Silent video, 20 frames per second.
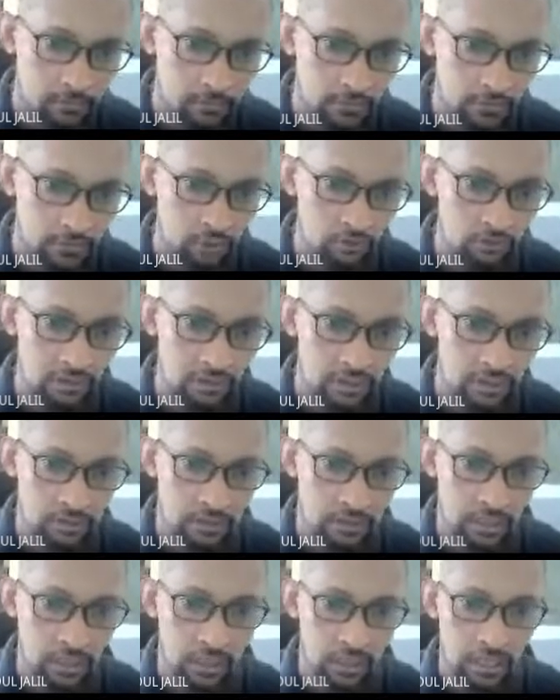Using
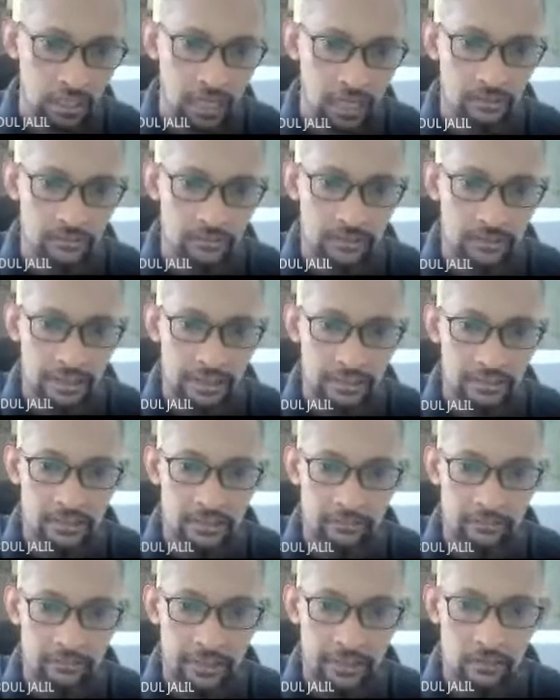alternate the
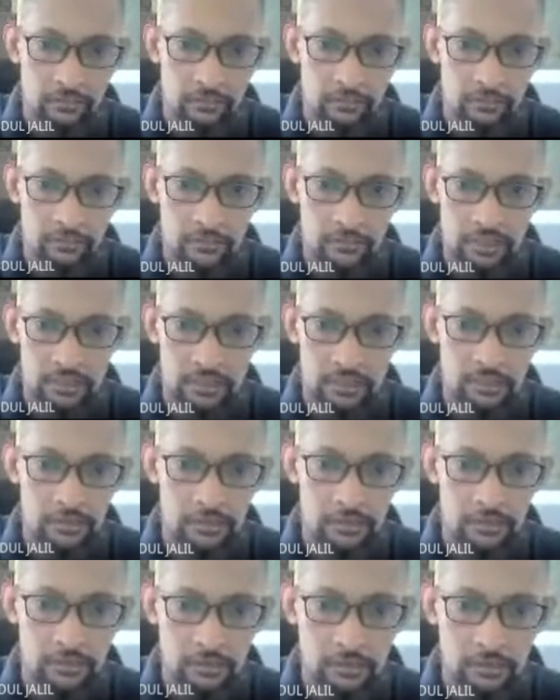right key,
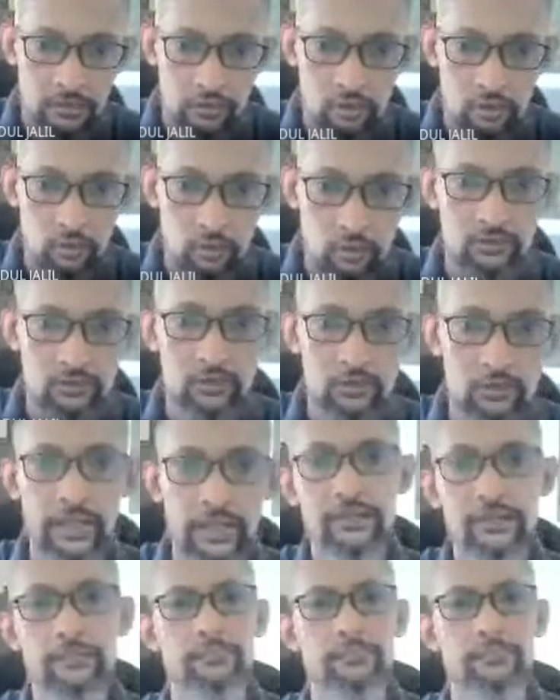works on that.